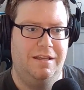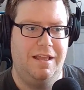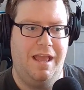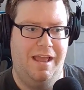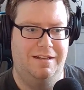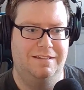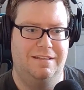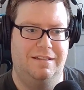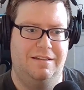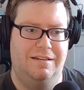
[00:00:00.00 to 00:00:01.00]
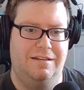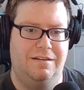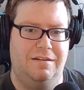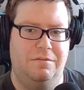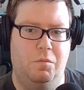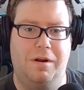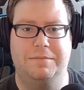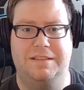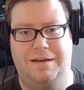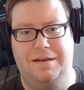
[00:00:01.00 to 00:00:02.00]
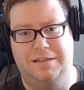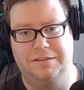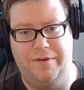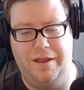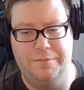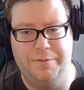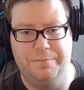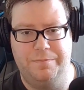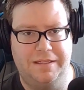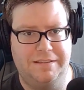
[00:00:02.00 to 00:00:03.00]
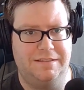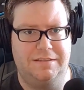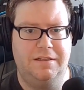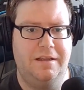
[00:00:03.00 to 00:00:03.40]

and what I'm sending is valuable. And that's